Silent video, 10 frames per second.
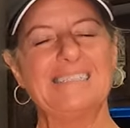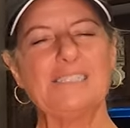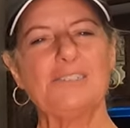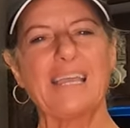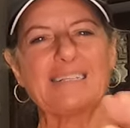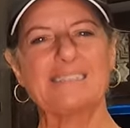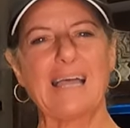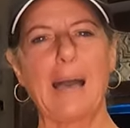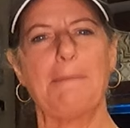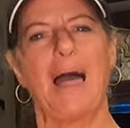Till next
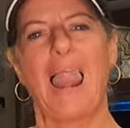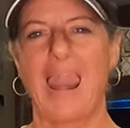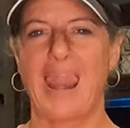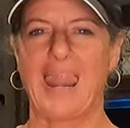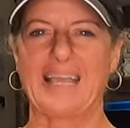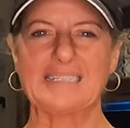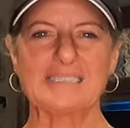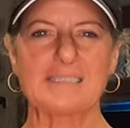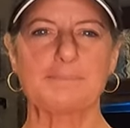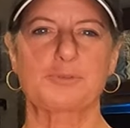time, like
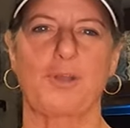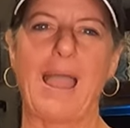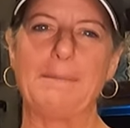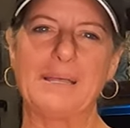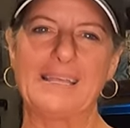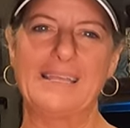and subscribe.